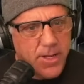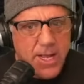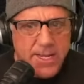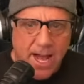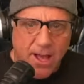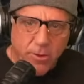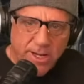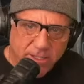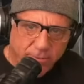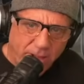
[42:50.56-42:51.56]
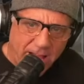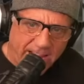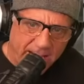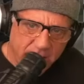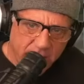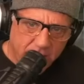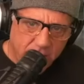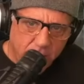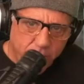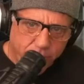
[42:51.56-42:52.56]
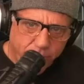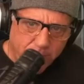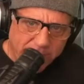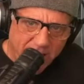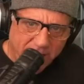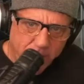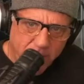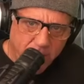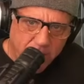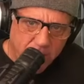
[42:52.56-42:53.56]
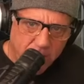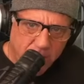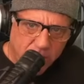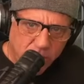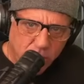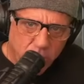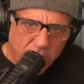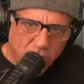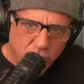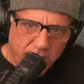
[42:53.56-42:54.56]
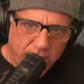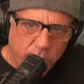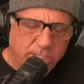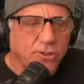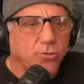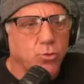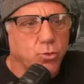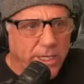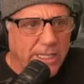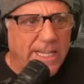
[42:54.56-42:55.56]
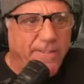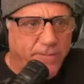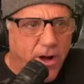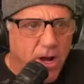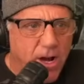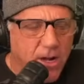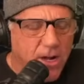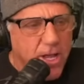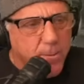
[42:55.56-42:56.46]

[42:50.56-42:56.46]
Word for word: Now there is a flight from South America to Australia, which is really far.